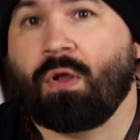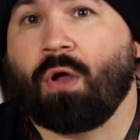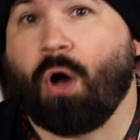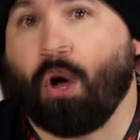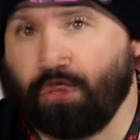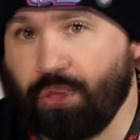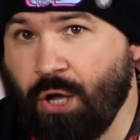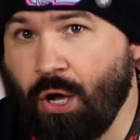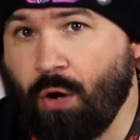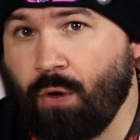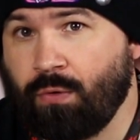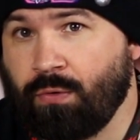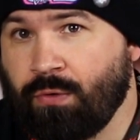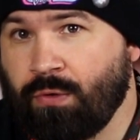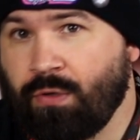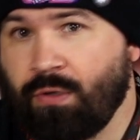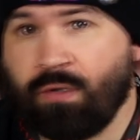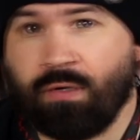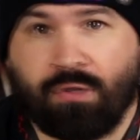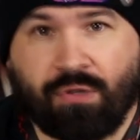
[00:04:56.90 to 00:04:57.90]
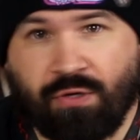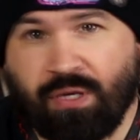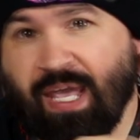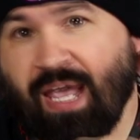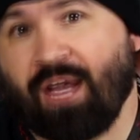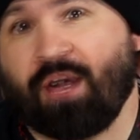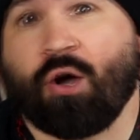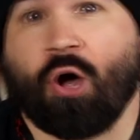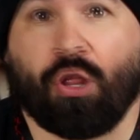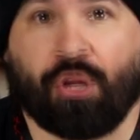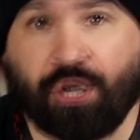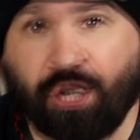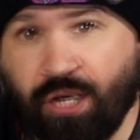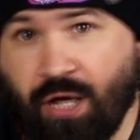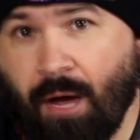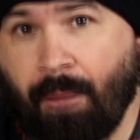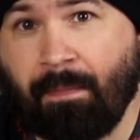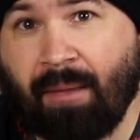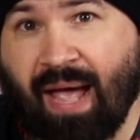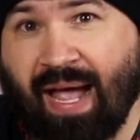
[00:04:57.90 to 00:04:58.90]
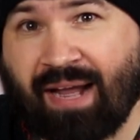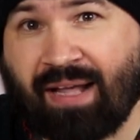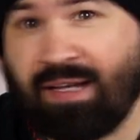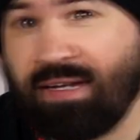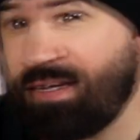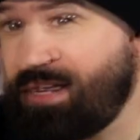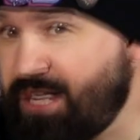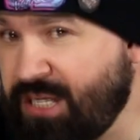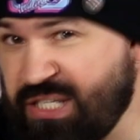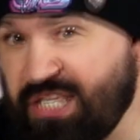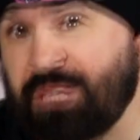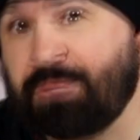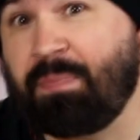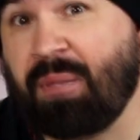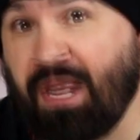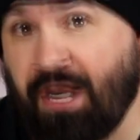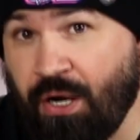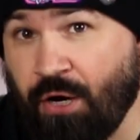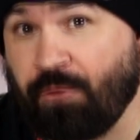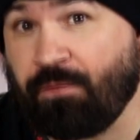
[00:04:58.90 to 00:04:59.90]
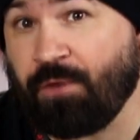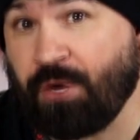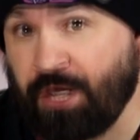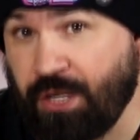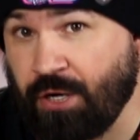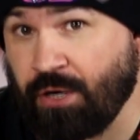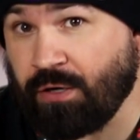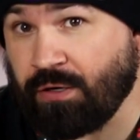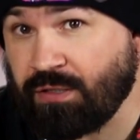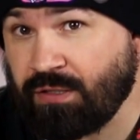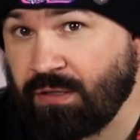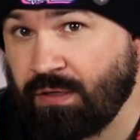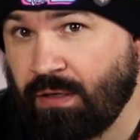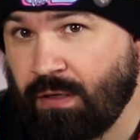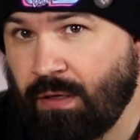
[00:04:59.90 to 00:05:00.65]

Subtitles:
Although, you can't call it a comeback because he's been here for years.